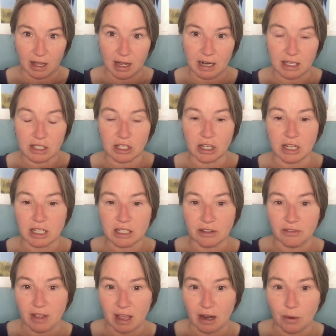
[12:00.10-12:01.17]
I got is starting to
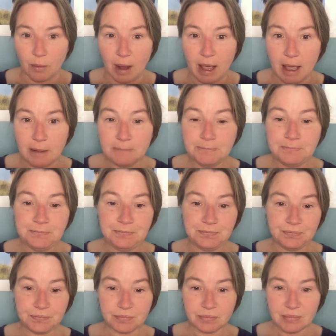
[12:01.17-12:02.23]
fade away.
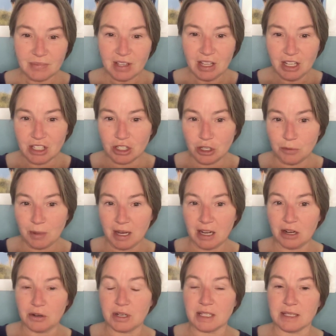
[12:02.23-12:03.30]
And so you may
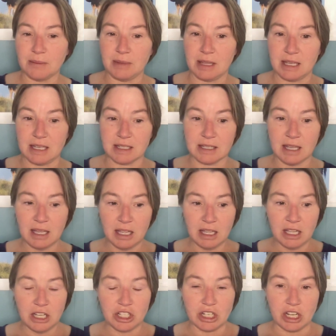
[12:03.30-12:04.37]
notice some of these
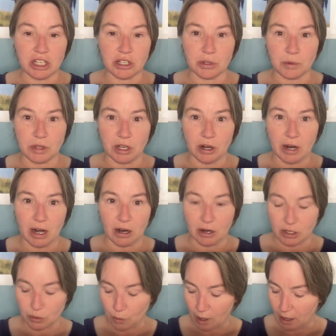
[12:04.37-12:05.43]
changes with your hair
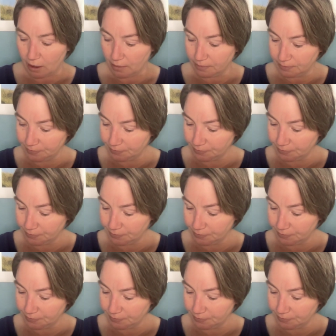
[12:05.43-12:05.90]
as well.